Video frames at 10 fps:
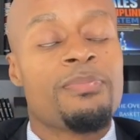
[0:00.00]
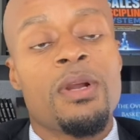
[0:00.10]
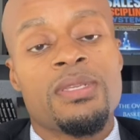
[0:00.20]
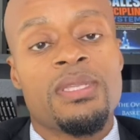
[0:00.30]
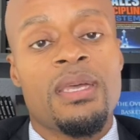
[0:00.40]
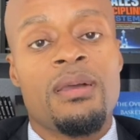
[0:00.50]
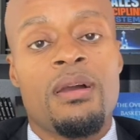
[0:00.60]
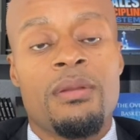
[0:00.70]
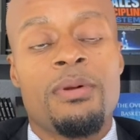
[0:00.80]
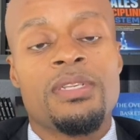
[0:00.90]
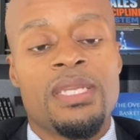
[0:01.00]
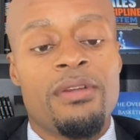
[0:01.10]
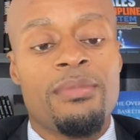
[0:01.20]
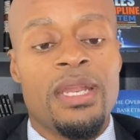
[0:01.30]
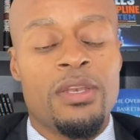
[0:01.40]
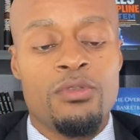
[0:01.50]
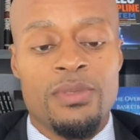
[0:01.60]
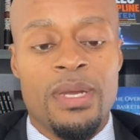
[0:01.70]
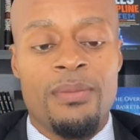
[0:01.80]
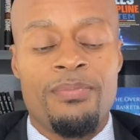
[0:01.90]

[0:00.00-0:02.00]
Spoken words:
parts that everybody knows about.